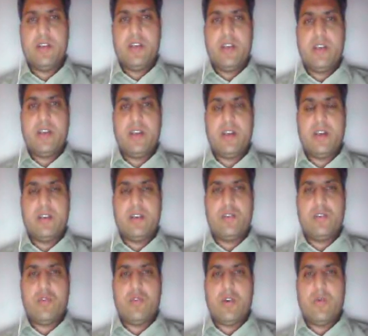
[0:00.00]
in order
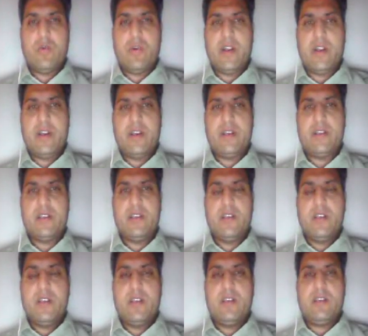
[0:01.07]
to avoid
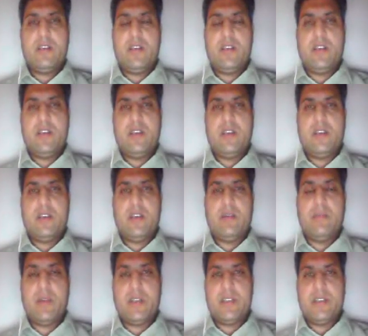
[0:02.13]
the
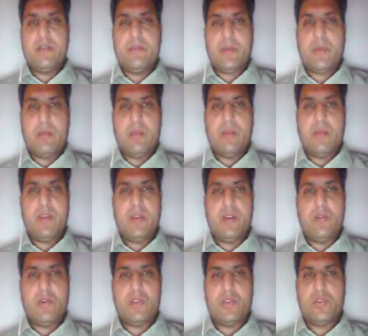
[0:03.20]
emerging problem in
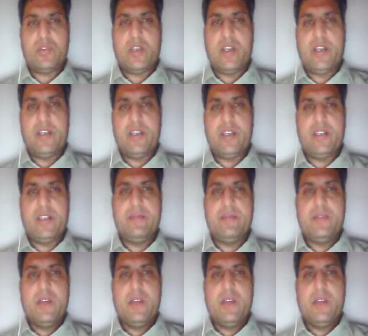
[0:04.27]
our society.